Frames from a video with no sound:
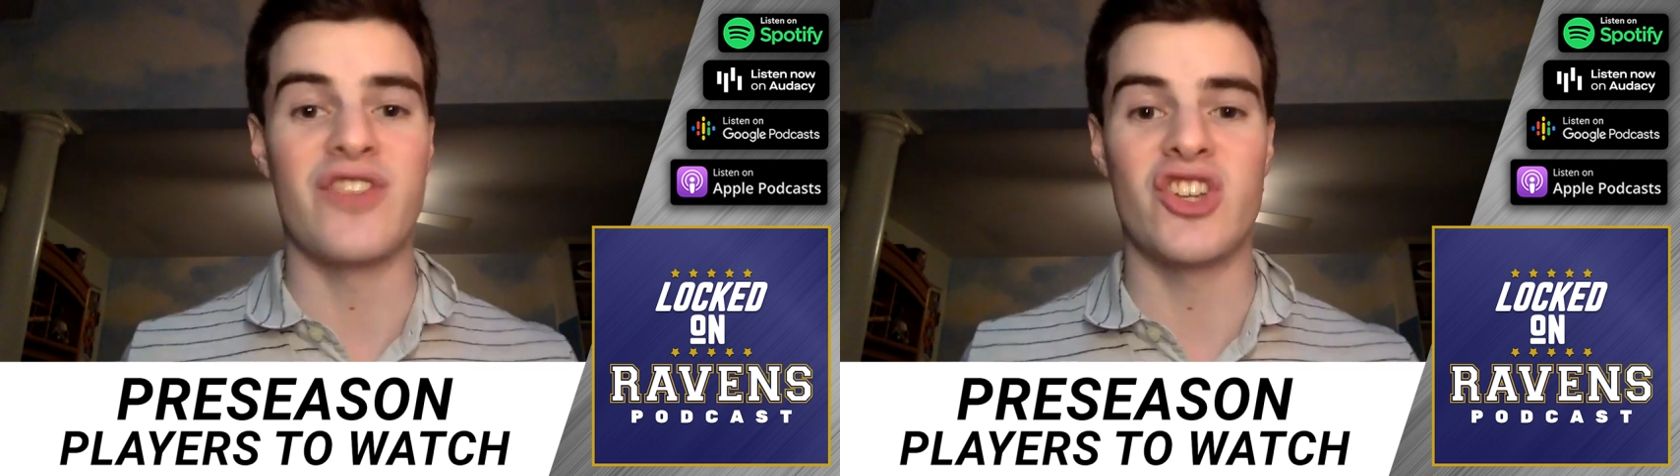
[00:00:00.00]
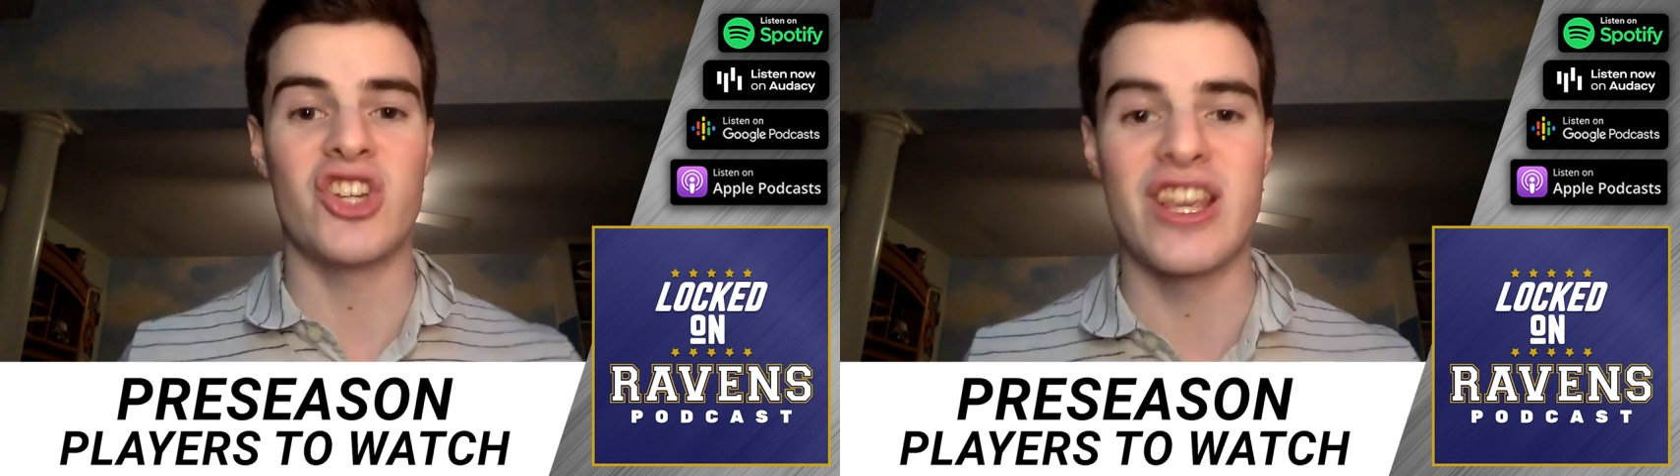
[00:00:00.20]

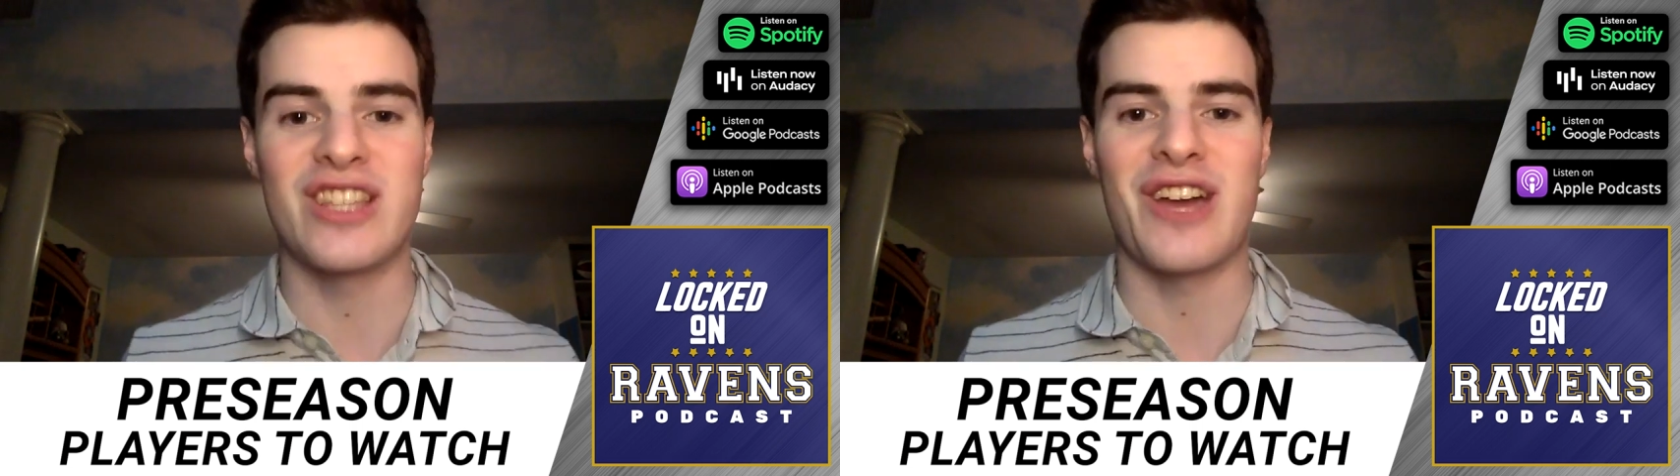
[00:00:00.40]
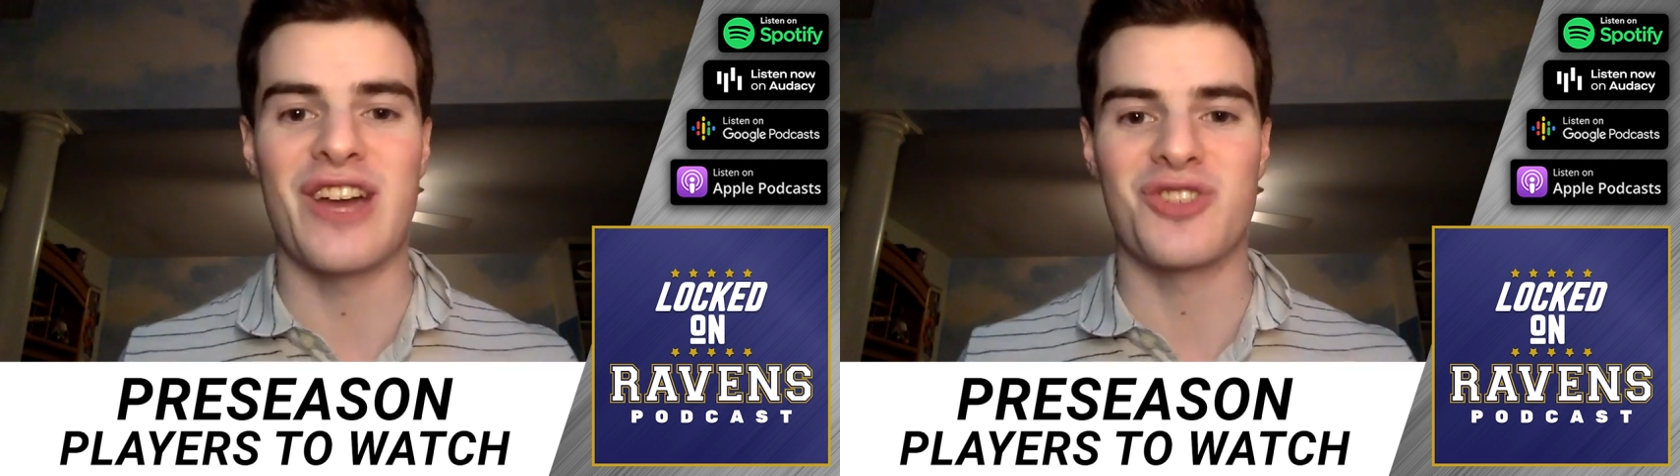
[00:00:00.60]
even
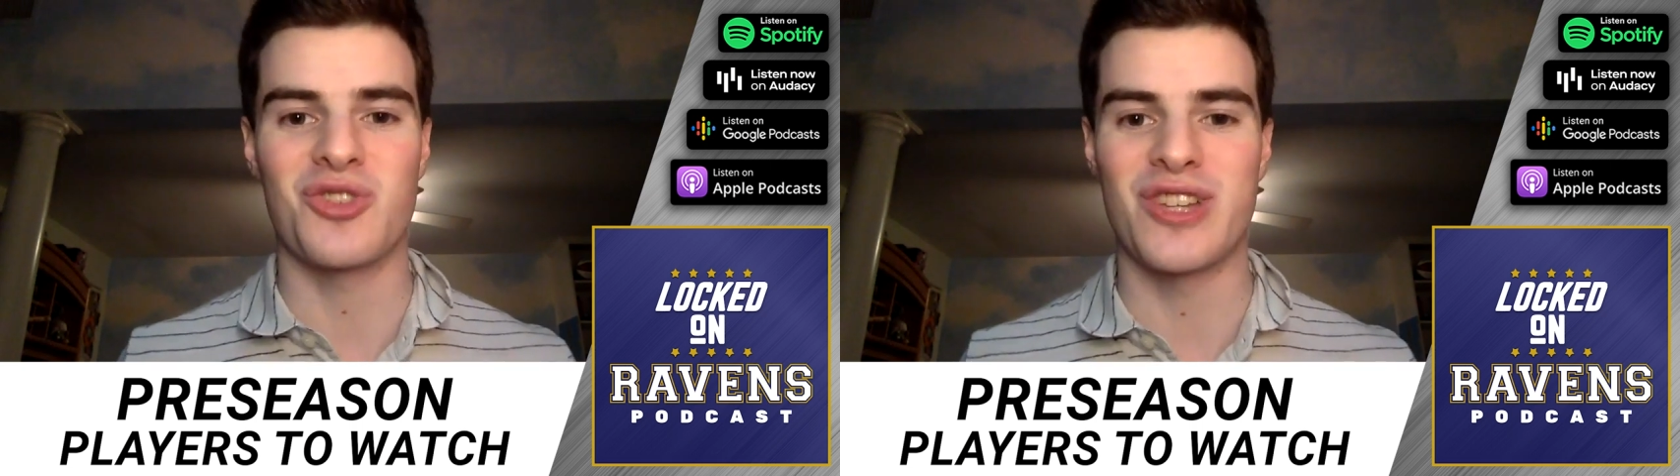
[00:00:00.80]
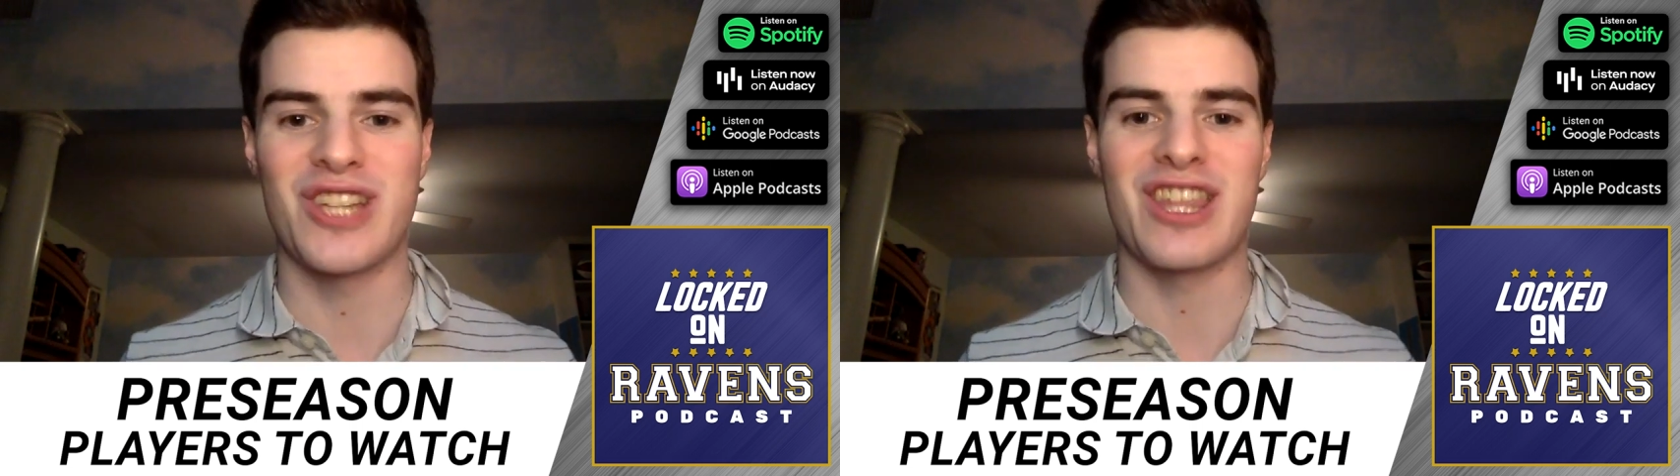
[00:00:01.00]
chase down
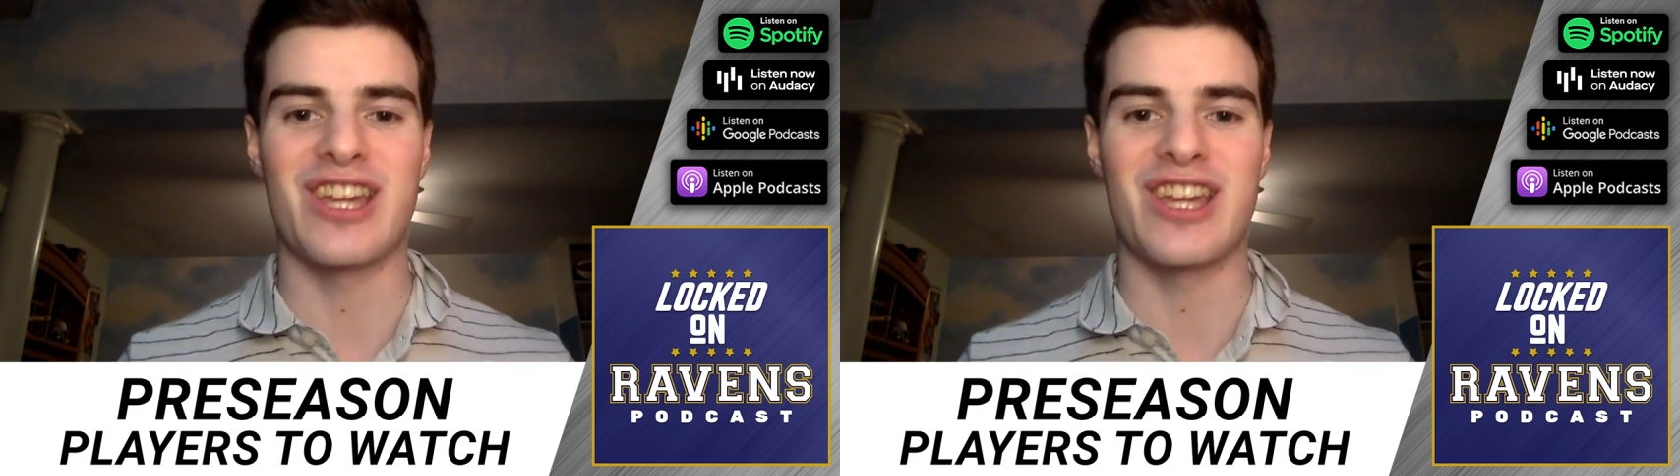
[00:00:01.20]
screens,